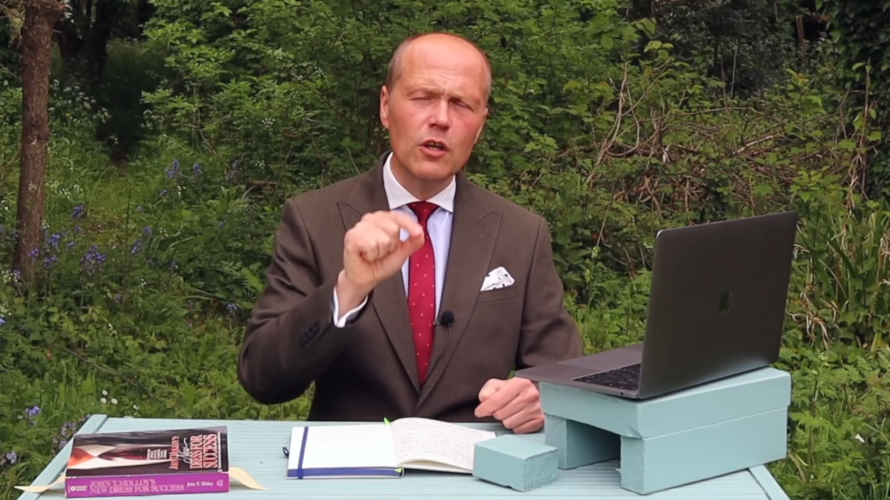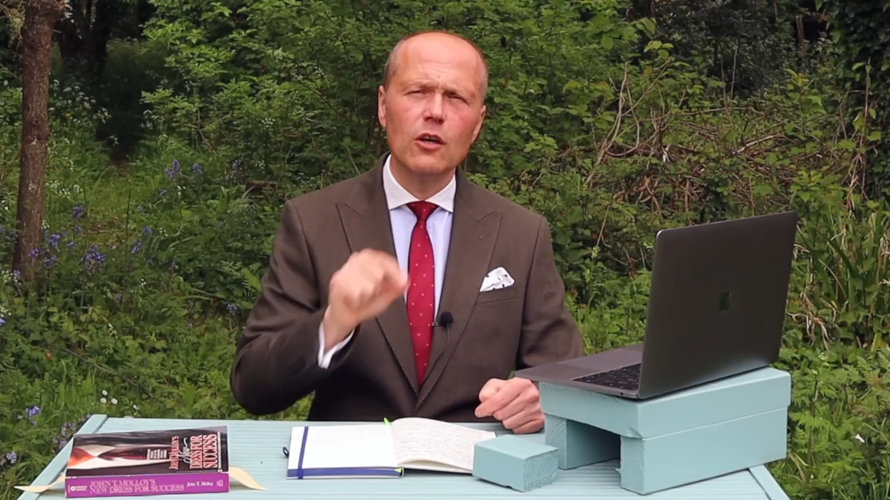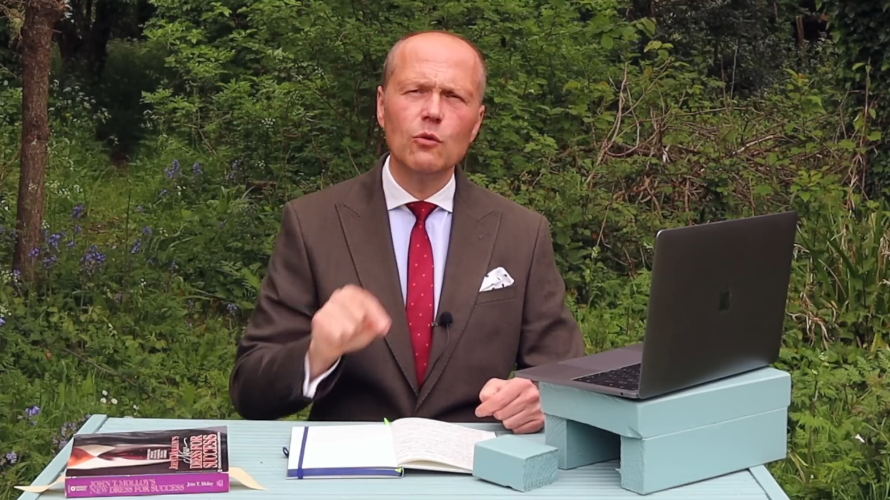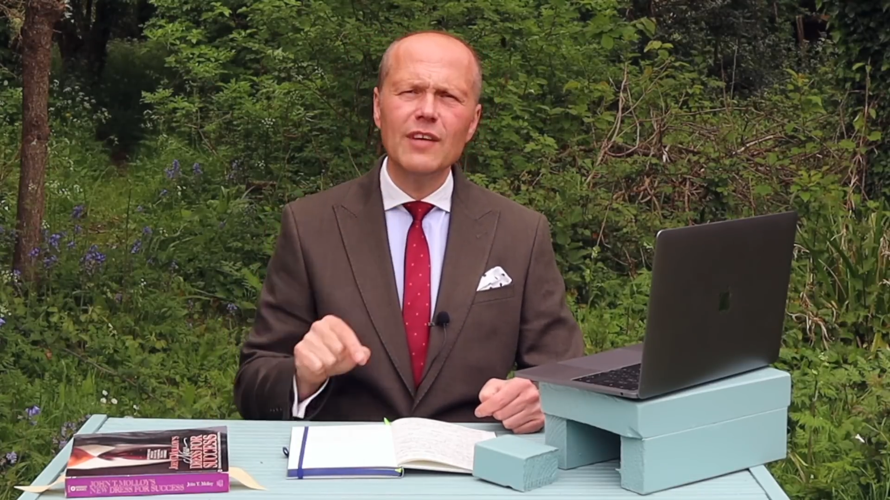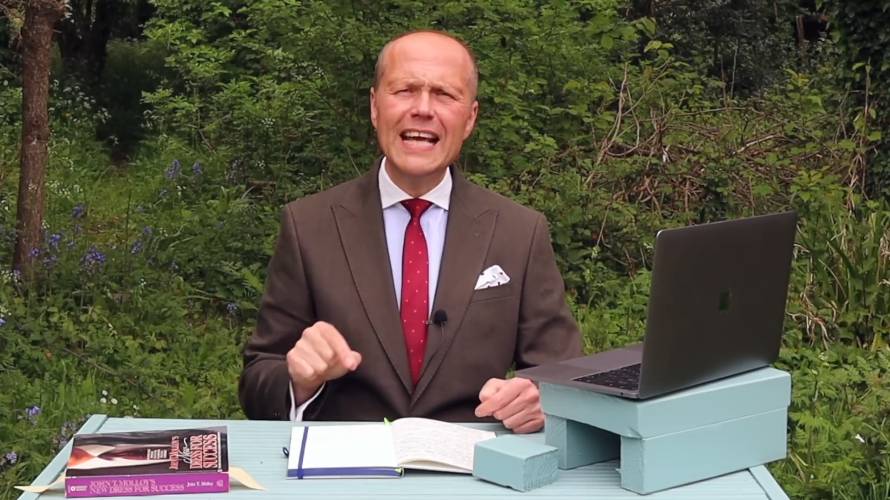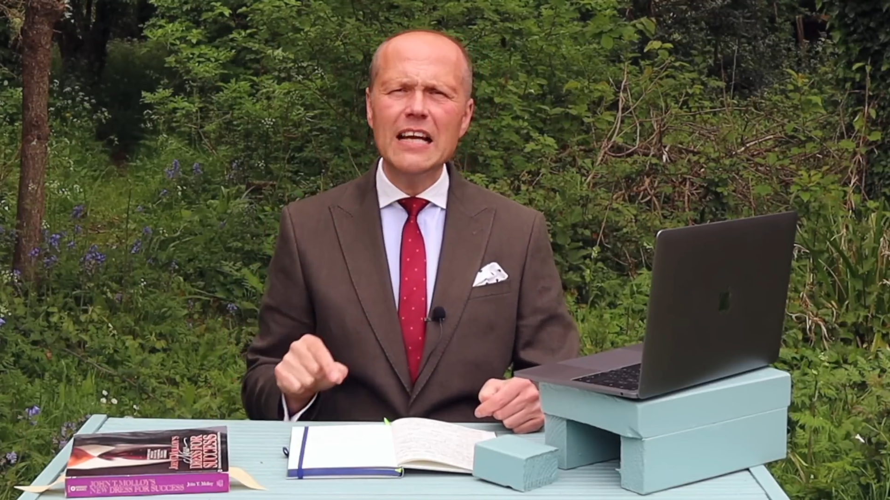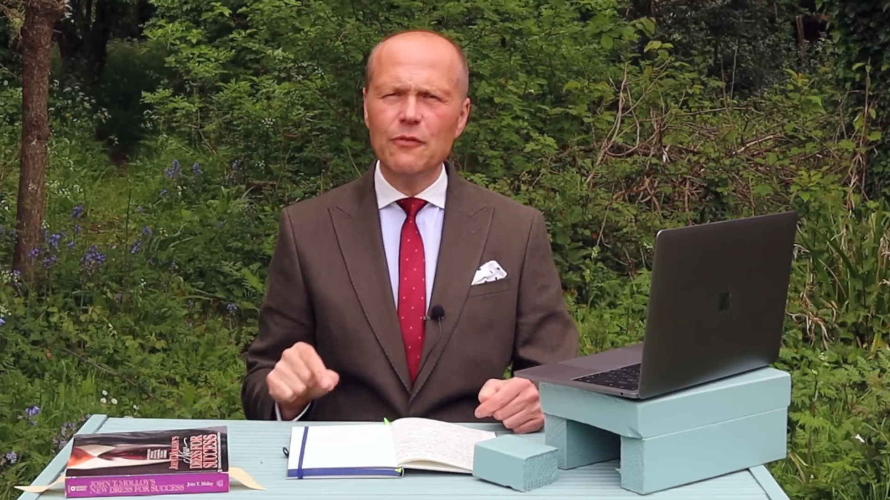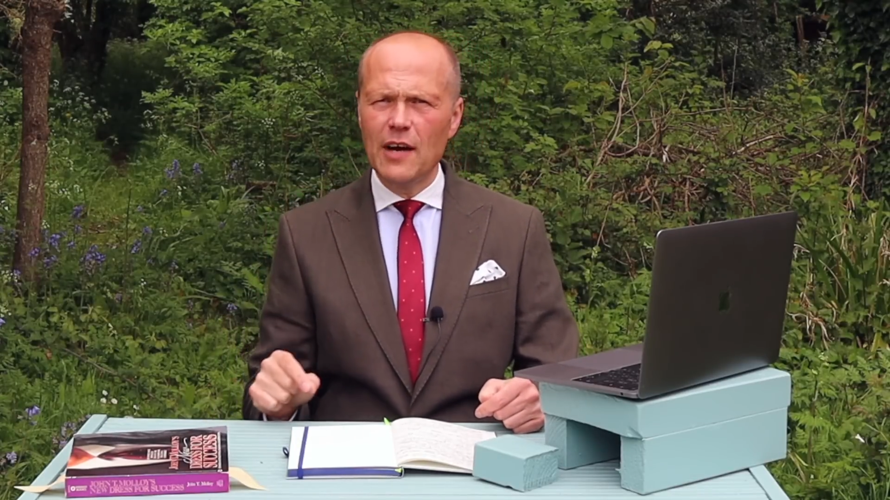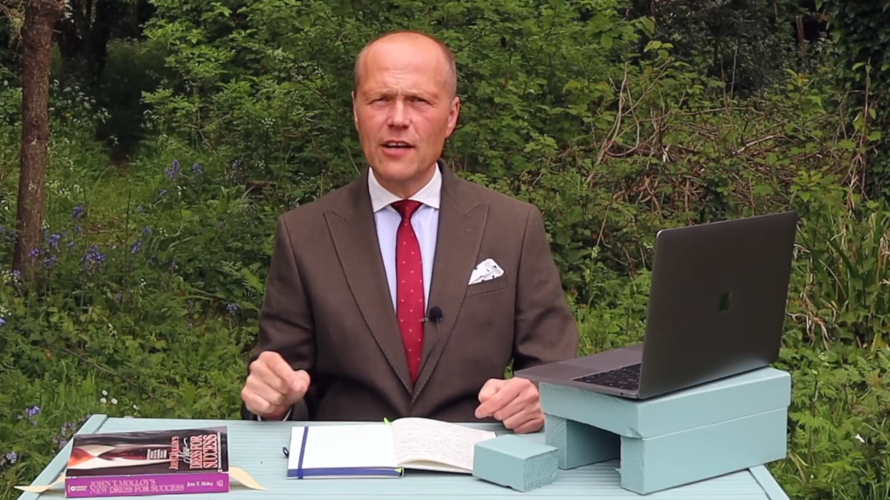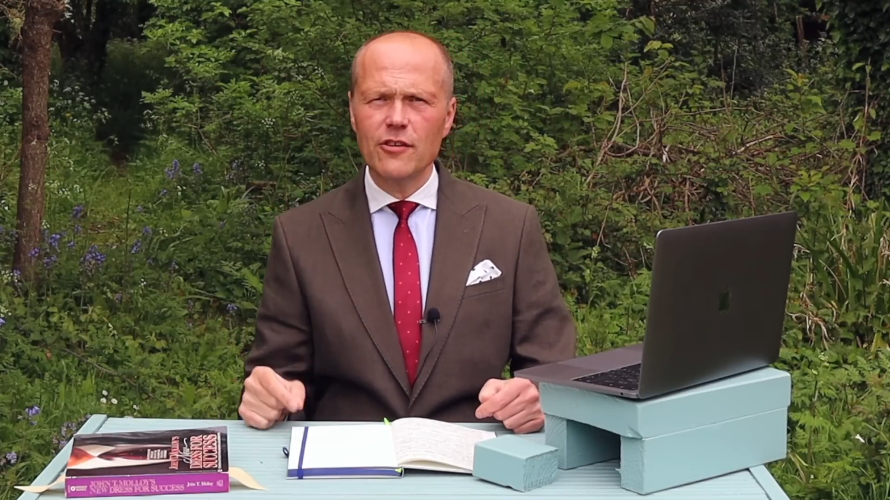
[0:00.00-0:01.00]
clothes in a
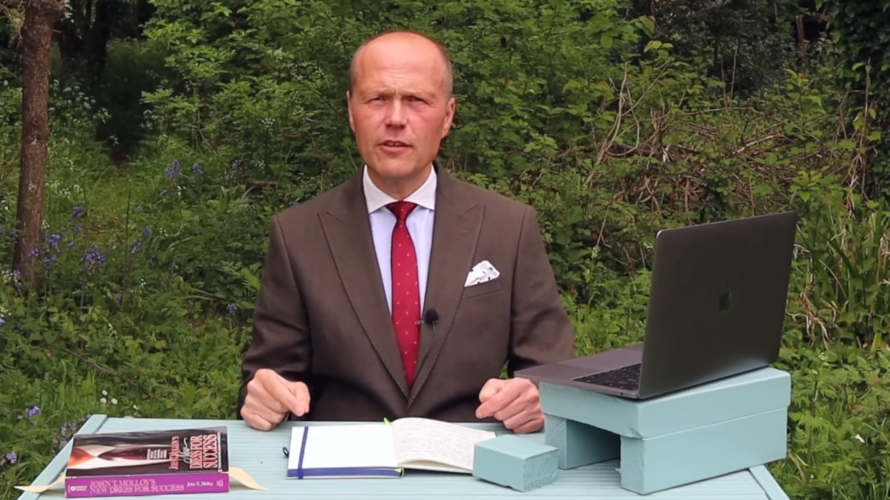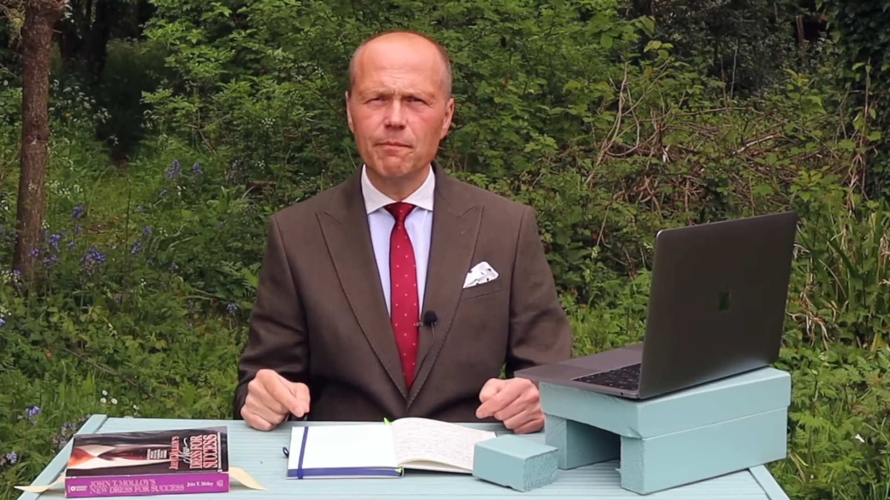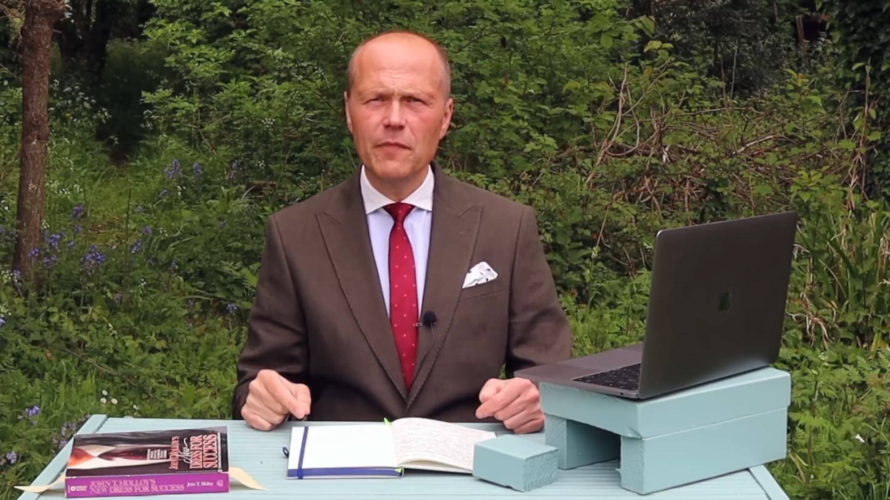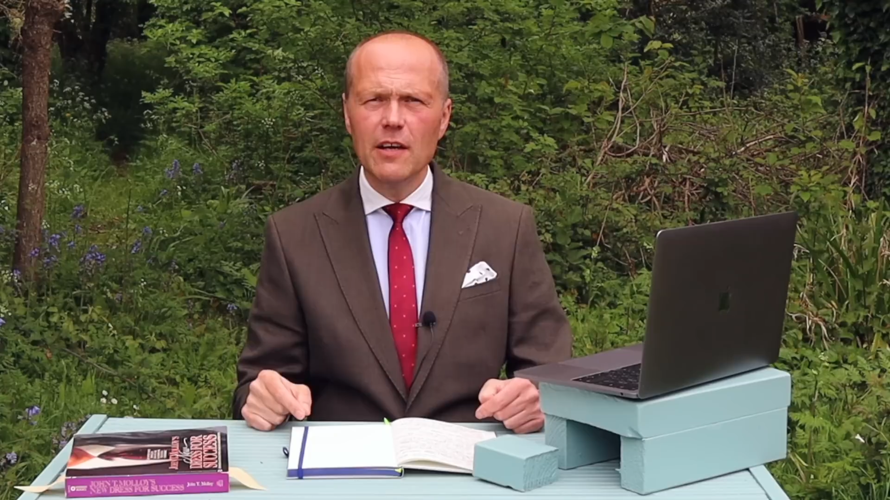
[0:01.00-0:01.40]
fashion